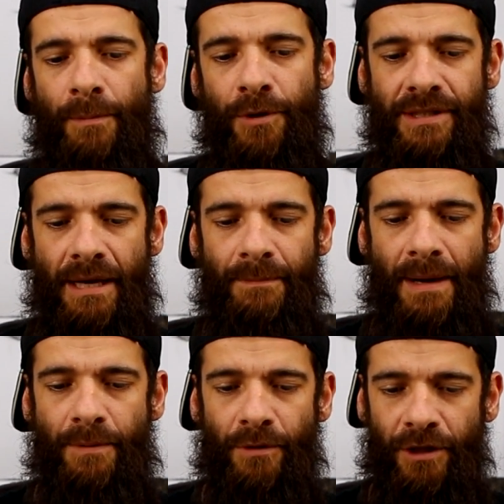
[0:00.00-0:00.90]
I put a
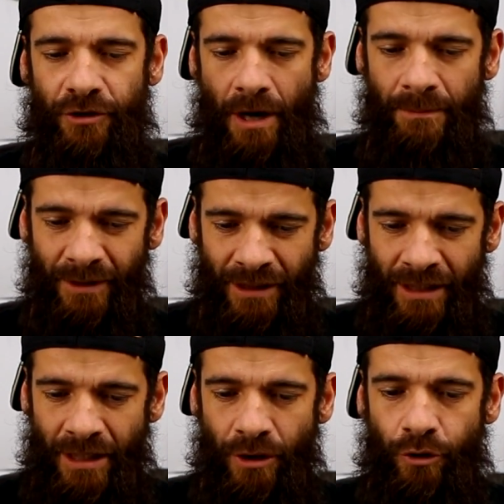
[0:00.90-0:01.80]
sandpaper on the top
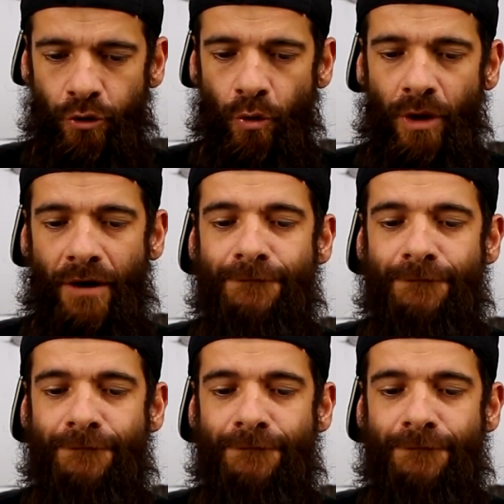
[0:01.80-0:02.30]
to